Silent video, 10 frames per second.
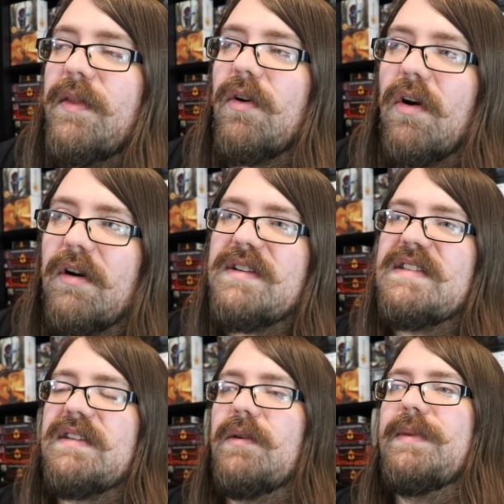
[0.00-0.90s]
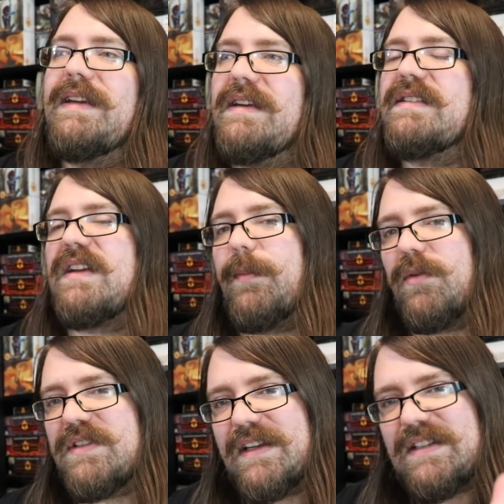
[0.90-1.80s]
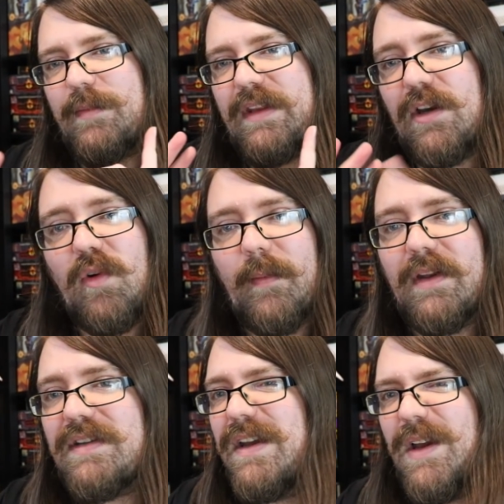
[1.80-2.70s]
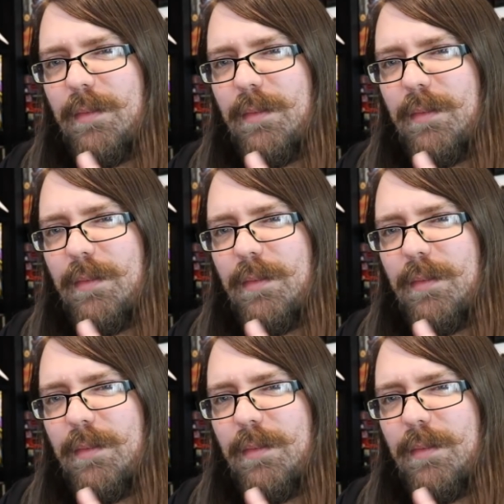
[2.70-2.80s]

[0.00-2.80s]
There are some key staples, like some of the equipment,